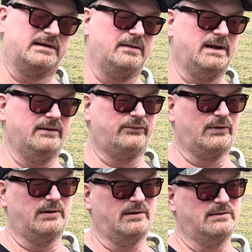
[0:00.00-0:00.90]
I mean,
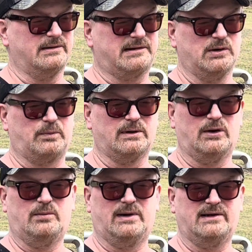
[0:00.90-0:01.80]
for a super
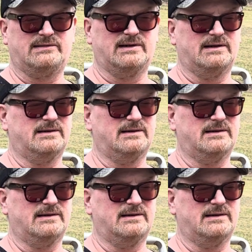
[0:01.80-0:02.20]
low budget.